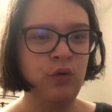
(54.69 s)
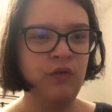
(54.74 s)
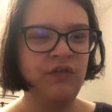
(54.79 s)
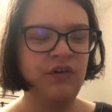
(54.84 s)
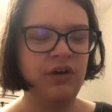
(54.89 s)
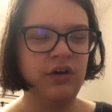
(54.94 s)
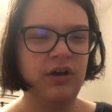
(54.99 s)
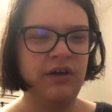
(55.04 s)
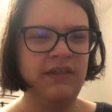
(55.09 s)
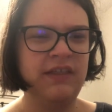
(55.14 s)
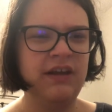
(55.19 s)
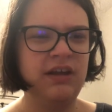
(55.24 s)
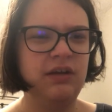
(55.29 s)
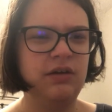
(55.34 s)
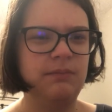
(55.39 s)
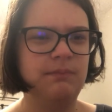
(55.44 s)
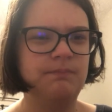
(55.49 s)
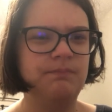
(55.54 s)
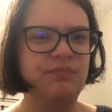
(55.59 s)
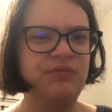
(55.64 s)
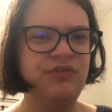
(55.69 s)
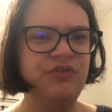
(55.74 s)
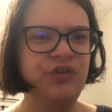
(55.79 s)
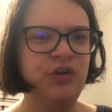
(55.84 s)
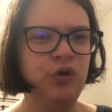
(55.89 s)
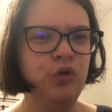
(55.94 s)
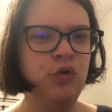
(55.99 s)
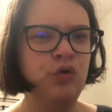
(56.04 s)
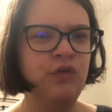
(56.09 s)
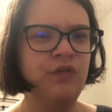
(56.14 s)

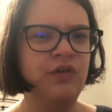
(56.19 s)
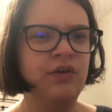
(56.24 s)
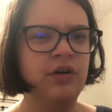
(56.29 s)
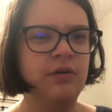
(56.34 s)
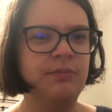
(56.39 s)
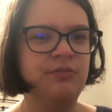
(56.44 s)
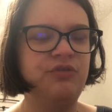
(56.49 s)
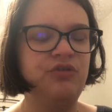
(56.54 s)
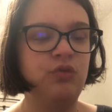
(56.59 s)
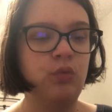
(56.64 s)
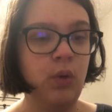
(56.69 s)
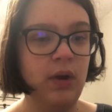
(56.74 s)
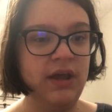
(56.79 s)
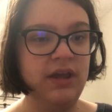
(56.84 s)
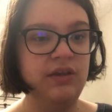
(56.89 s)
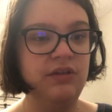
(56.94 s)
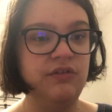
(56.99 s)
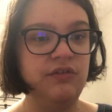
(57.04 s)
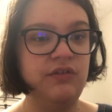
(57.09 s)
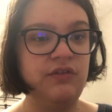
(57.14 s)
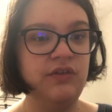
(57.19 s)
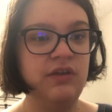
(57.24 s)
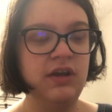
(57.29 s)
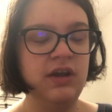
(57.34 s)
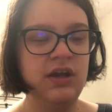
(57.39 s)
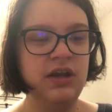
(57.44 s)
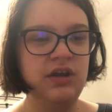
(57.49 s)
of her twins.